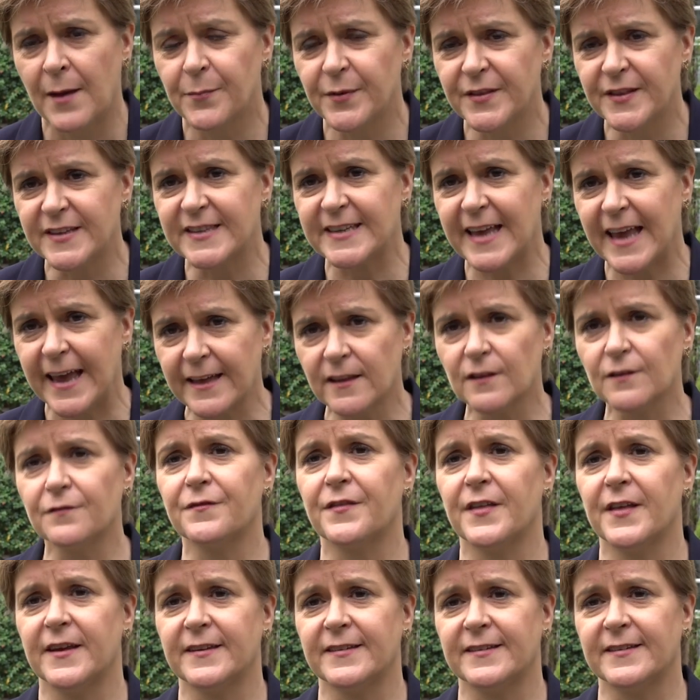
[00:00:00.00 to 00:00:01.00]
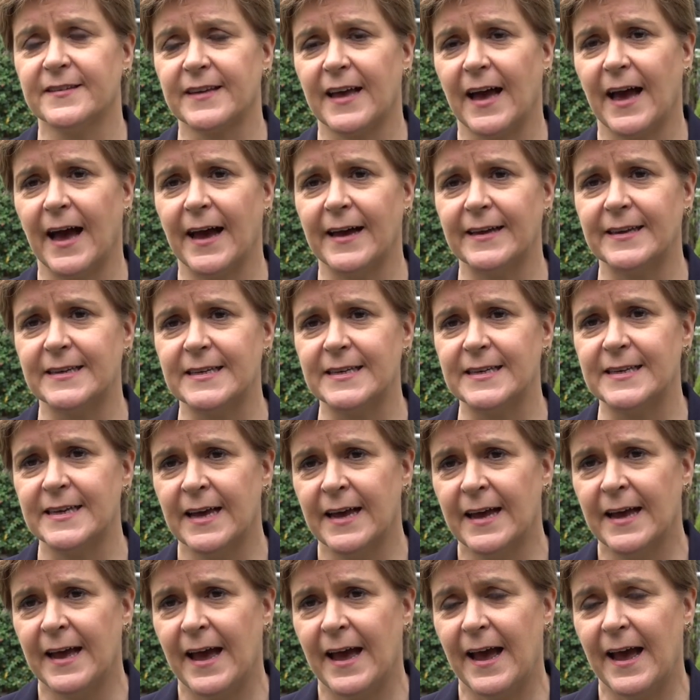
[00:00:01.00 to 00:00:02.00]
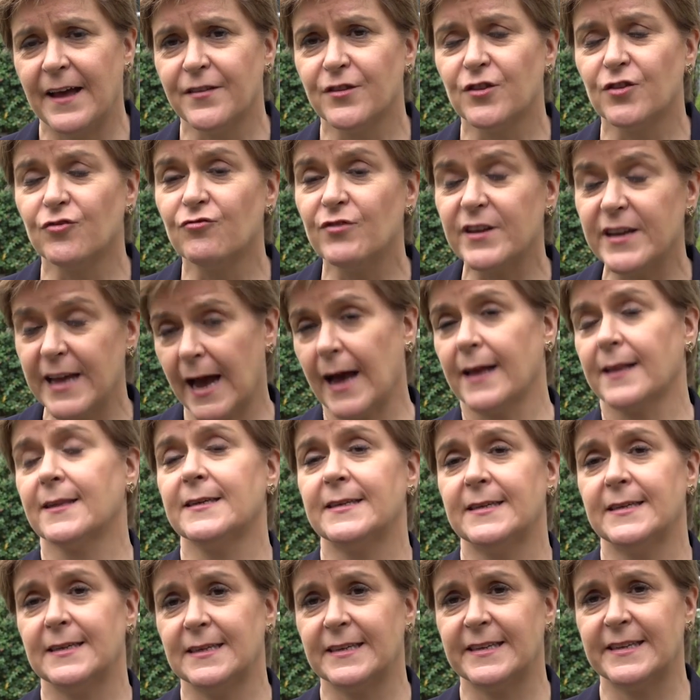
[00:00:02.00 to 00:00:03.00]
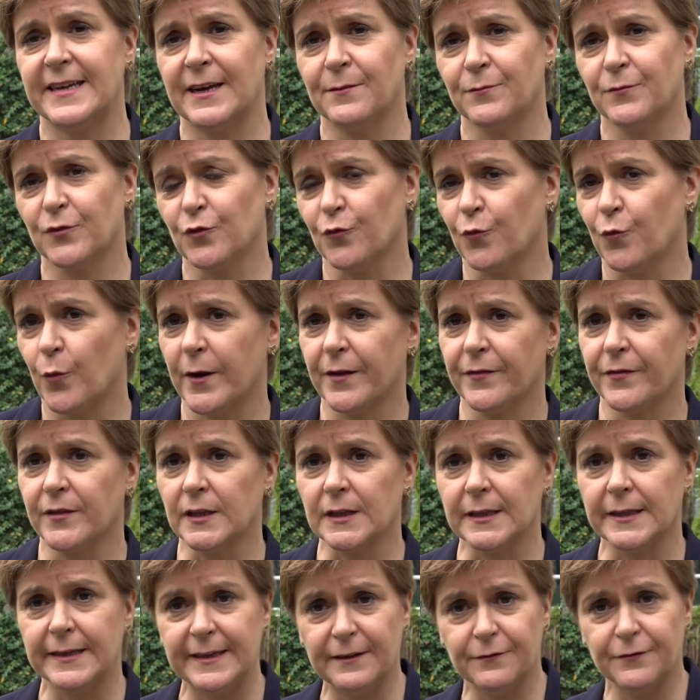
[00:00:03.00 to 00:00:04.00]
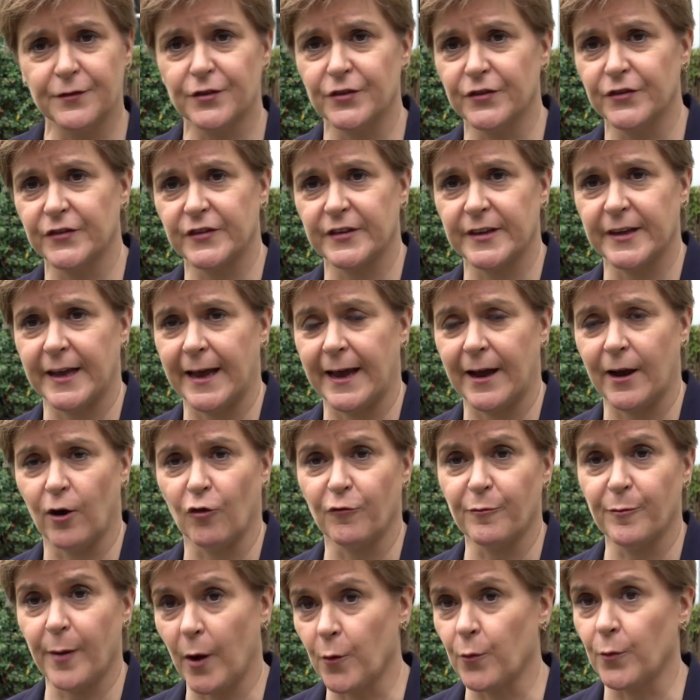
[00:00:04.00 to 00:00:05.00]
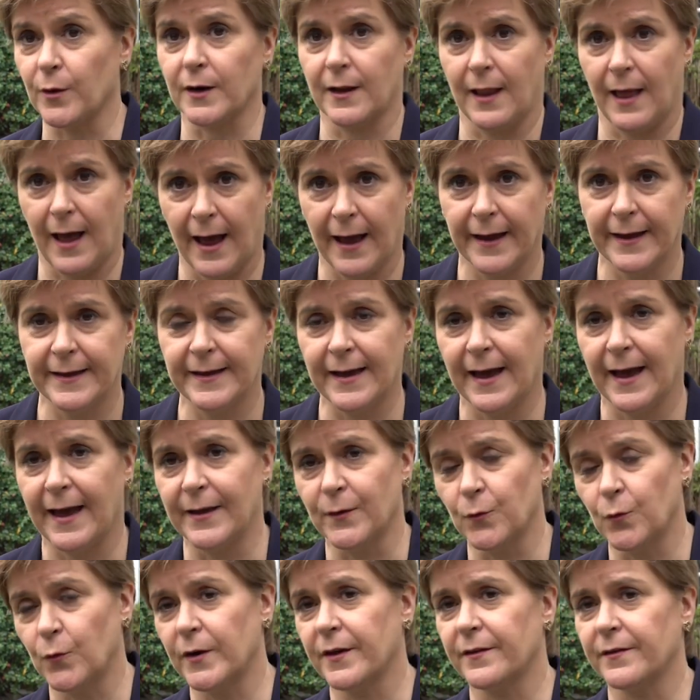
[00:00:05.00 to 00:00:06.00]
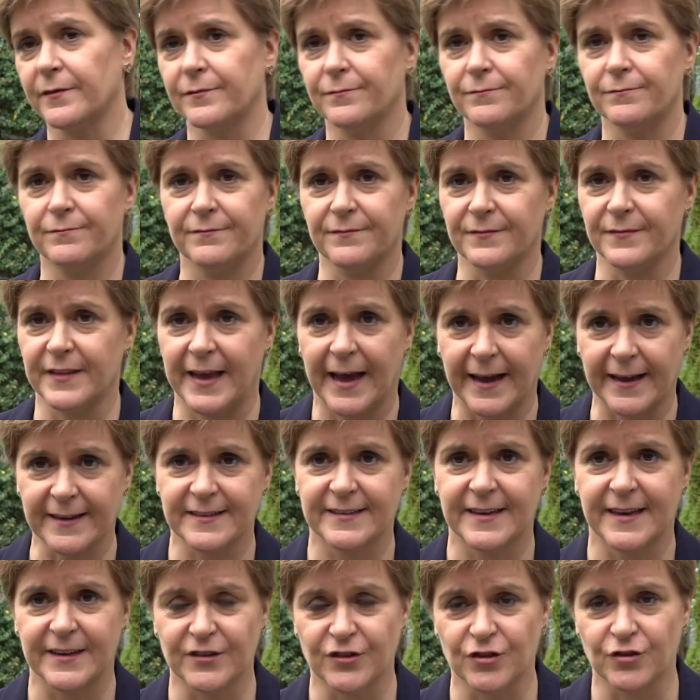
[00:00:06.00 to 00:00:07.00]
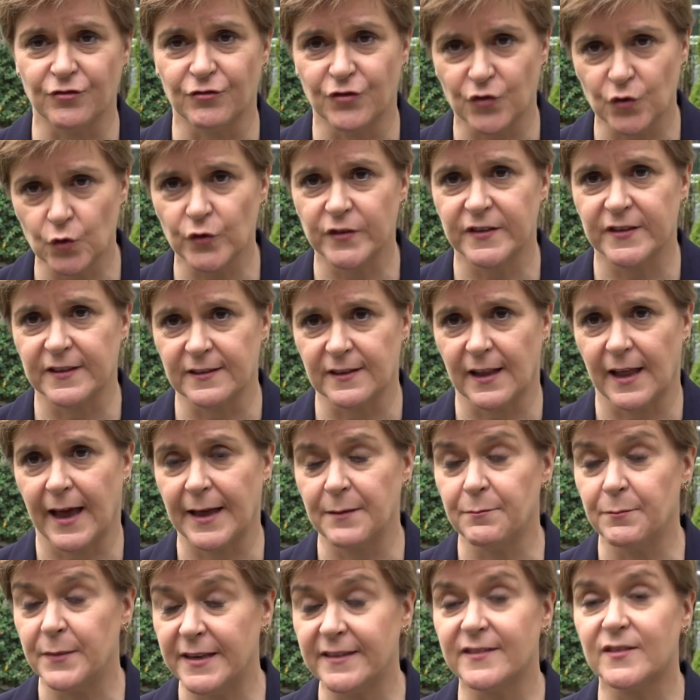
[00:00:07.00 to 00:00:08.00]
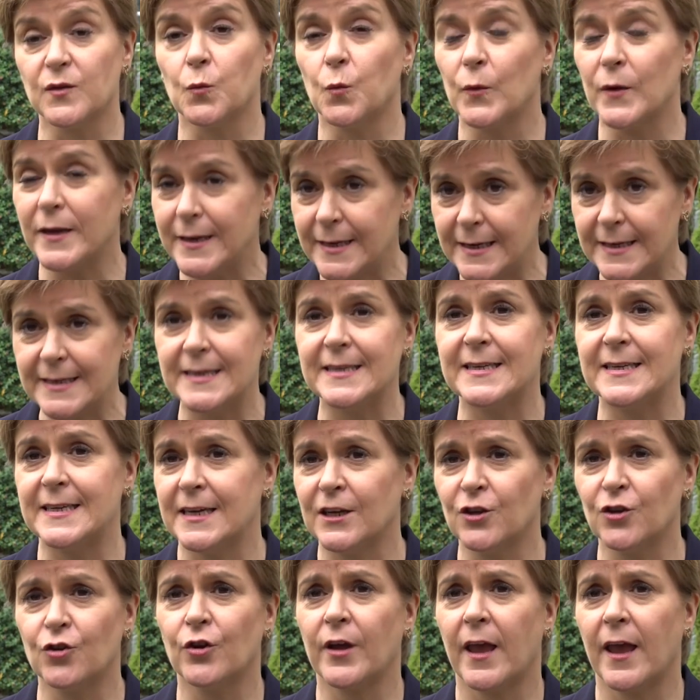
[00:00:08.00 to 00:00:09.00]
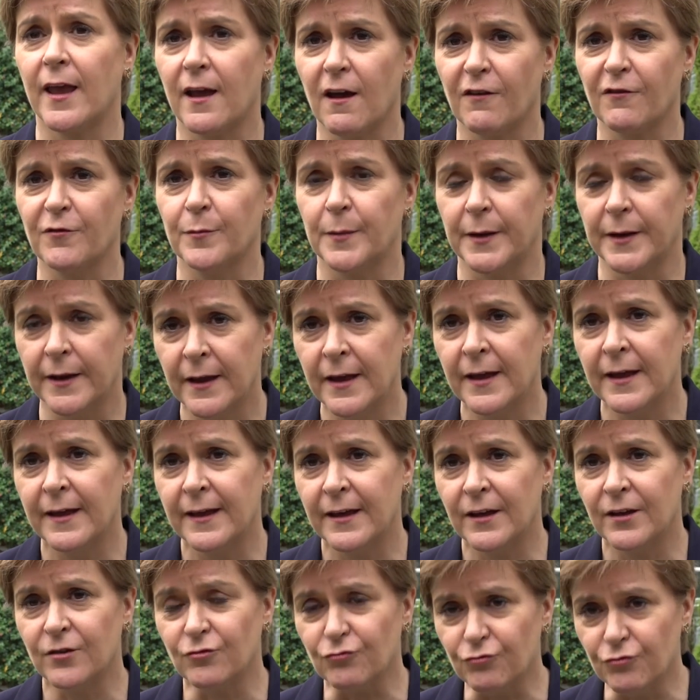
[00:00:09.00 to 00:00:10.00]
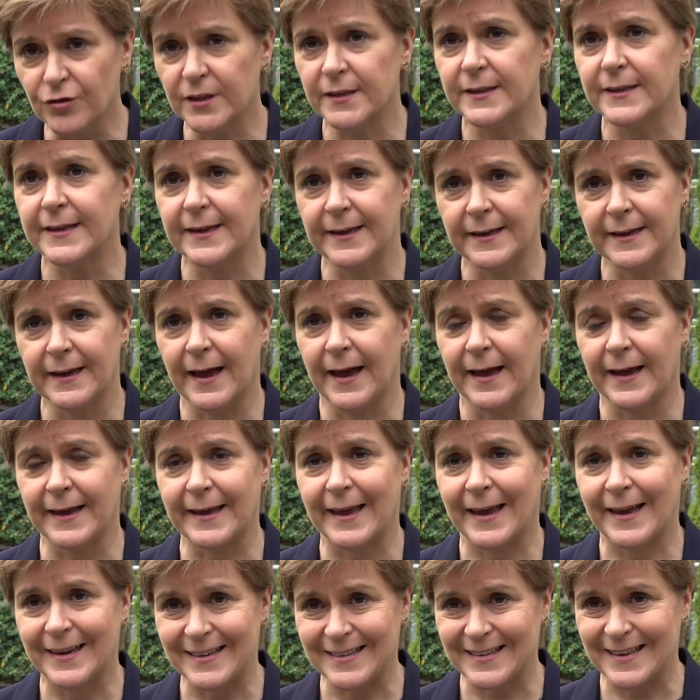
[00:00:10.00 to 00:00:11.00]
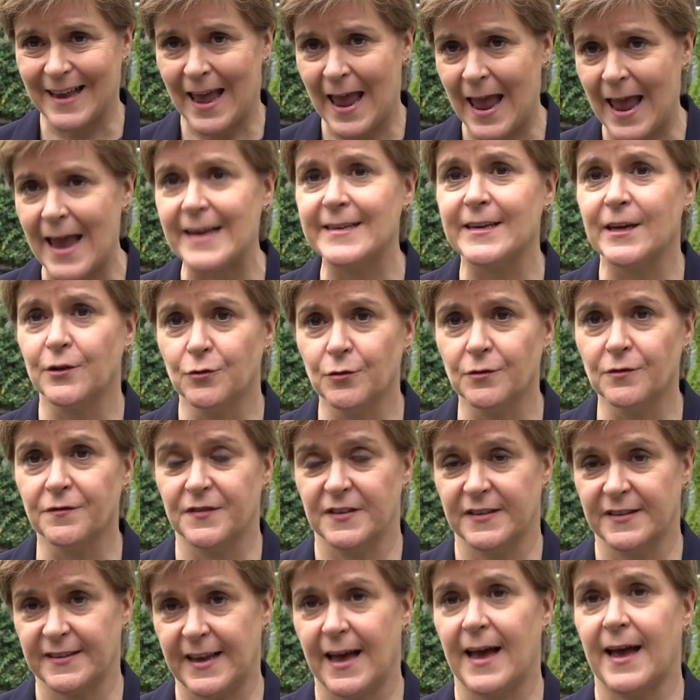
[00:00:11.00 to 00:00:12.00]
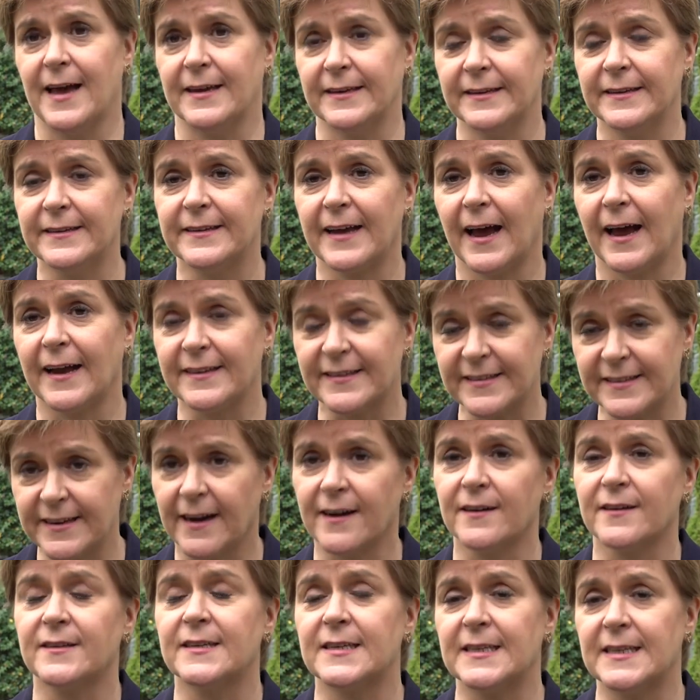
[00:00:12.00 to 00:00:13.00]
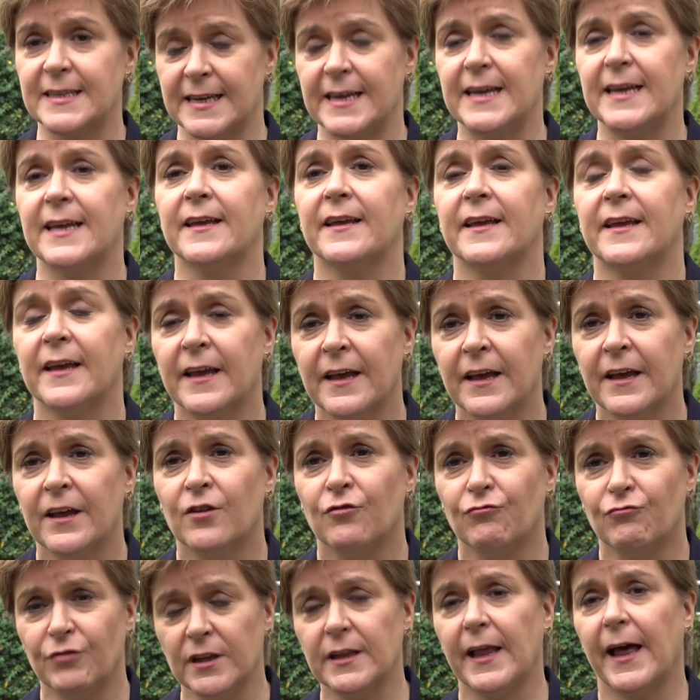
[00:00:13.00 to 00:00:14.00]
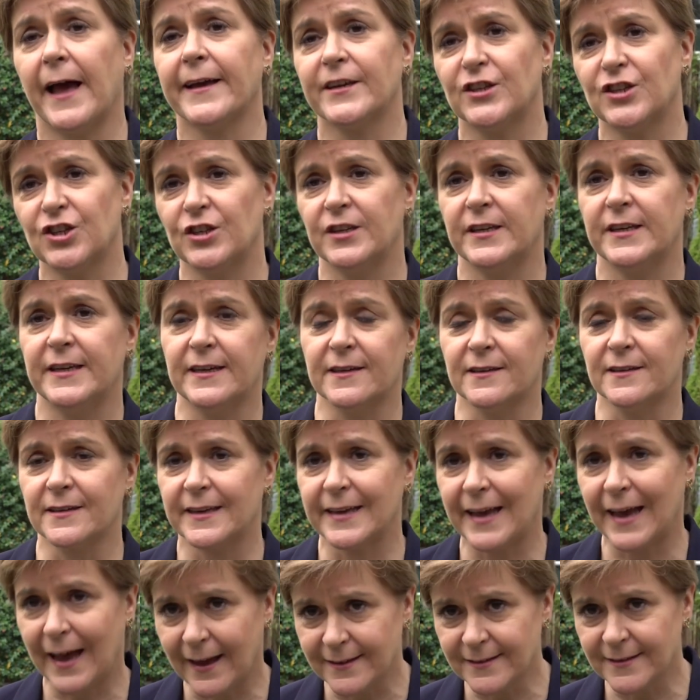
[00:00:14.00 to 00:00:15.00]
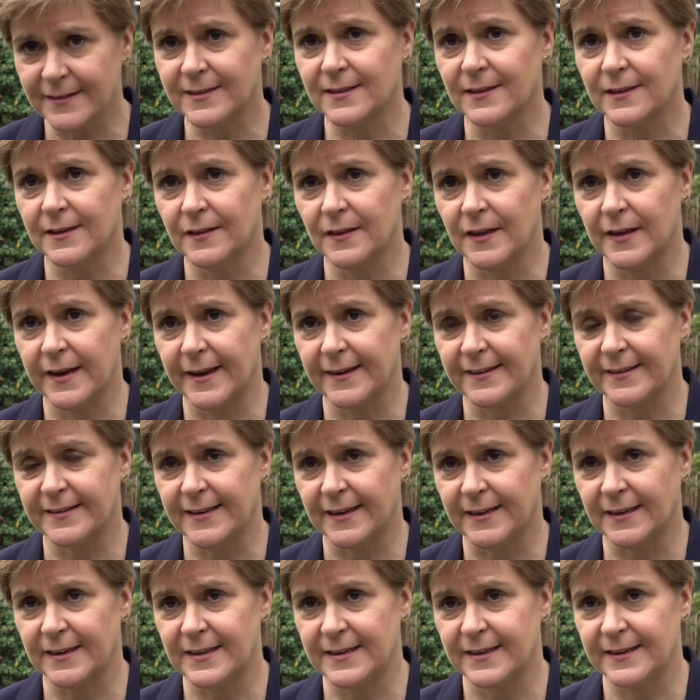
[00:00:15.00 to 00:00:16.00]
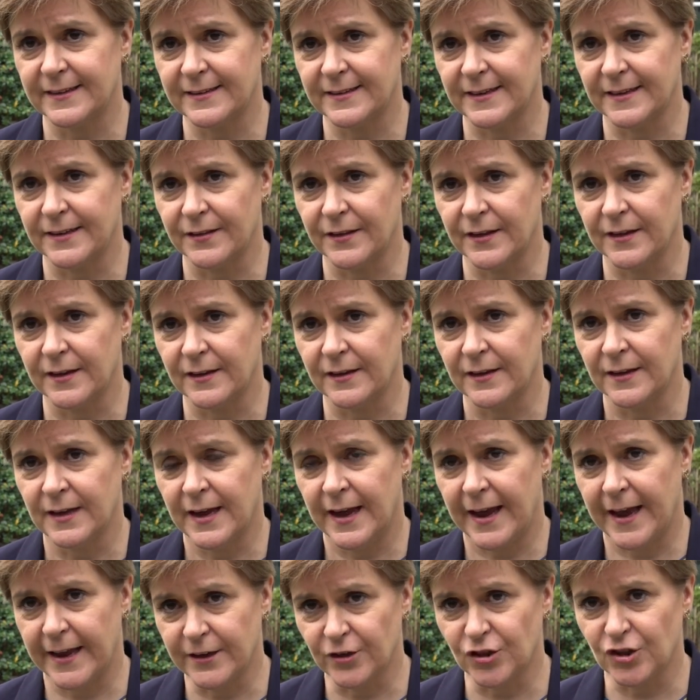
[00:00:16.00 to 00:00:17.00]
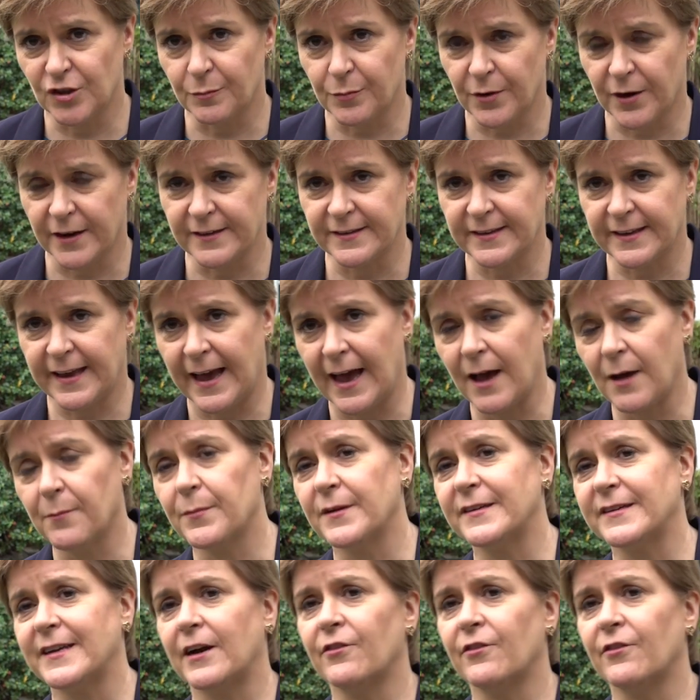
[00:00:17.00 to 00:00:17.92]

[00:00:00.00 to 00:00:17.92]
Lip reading: But the scale of this and the reality in terms of where the levers of power lie and where the access to resources line means that we need to see a UK government really get its head out of the sand and start to take real action here, cancelling the next increase in the energy price cap,